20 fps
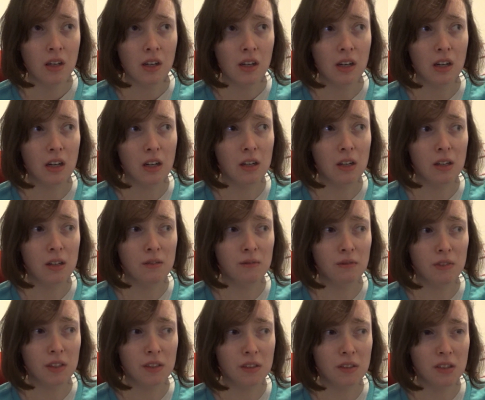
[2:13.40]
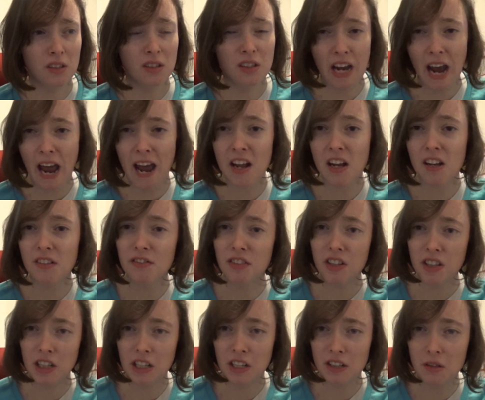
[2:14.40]
um, they're just kind of
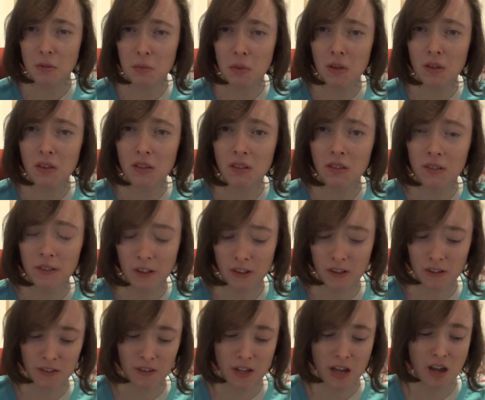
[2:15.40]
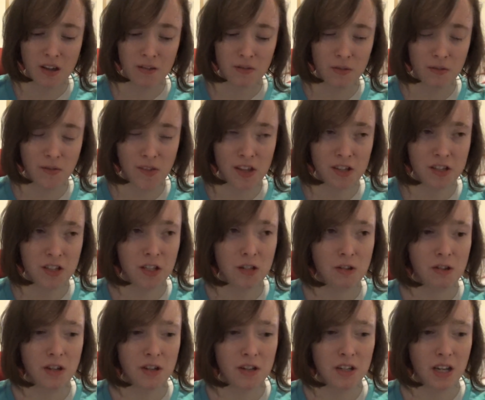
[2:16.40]
forgettable. The the this
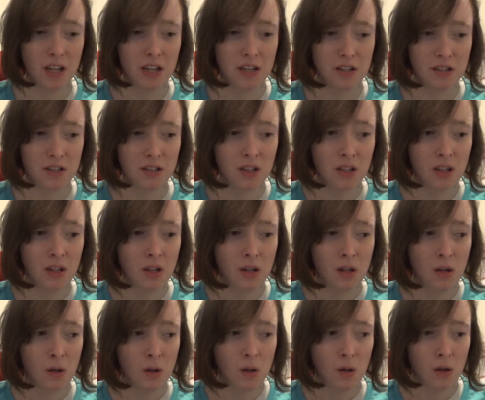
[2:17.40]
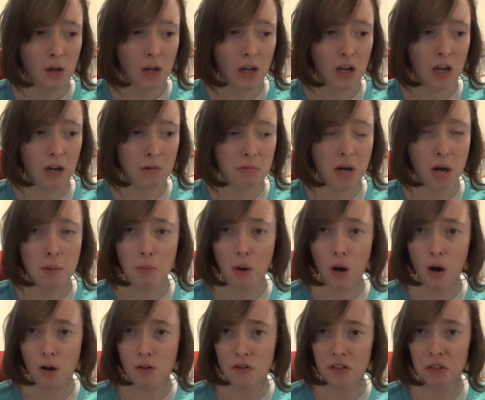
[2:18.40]
series has um, a
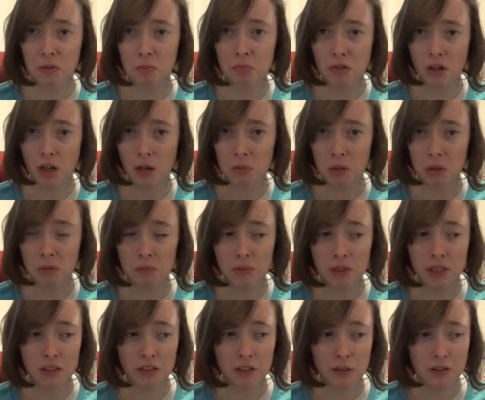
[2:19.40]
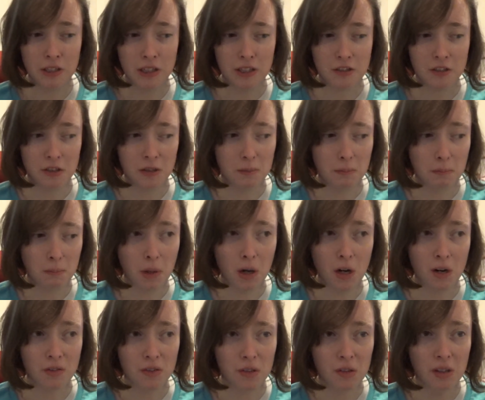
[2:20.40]
Marvel problem in the sense that
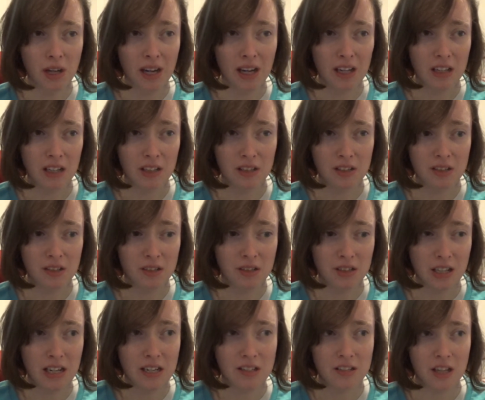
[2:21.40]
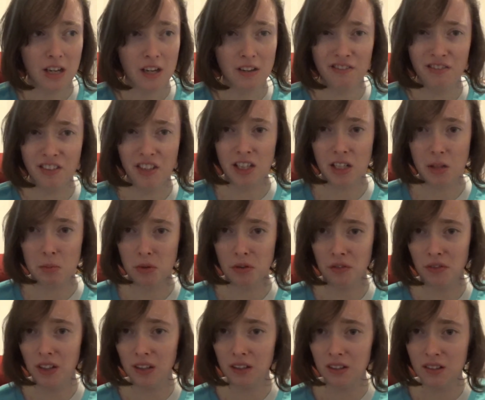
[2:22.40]
Marvel has tends to have forgettable
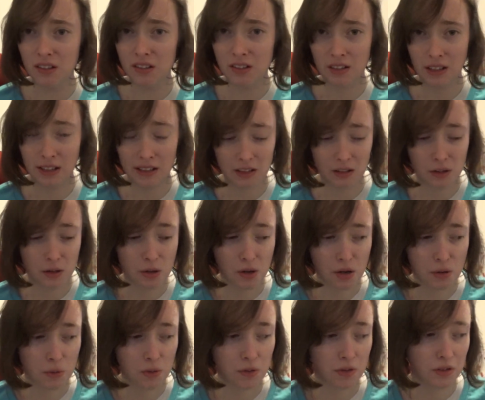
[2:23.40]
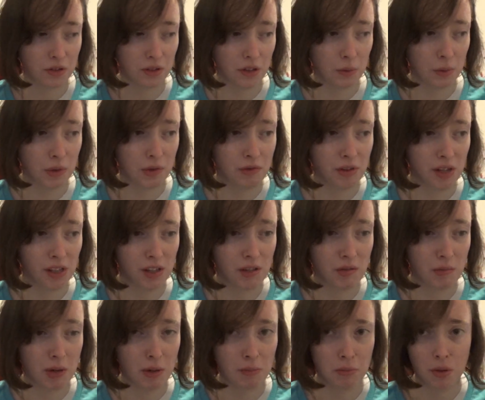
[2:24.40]
villains. Like the only ones that we really
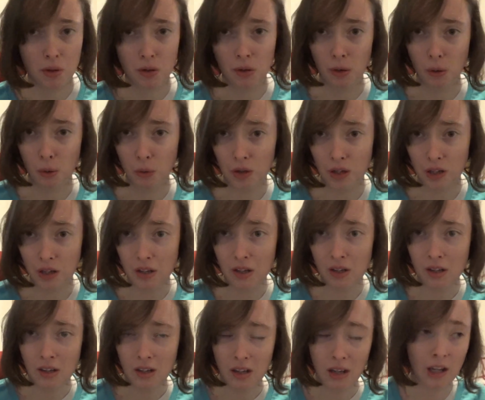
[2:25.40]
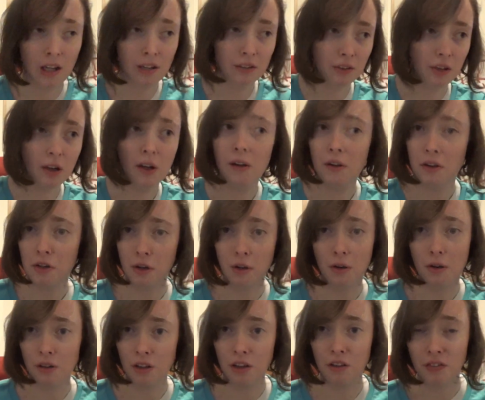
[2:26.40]
remember are Loki and now
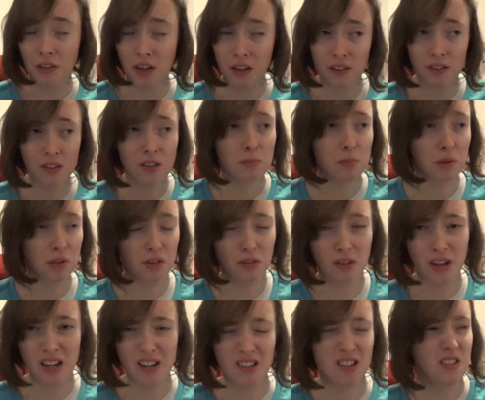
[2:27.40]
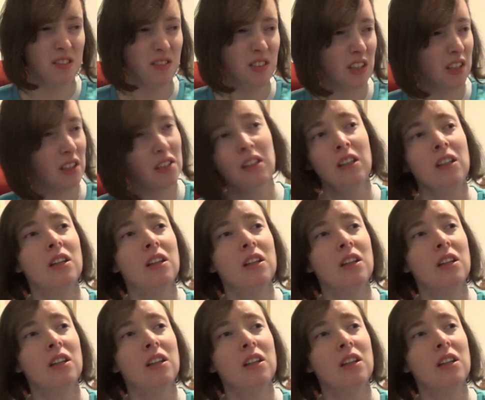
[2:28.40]
currently Thanos, but the rest of the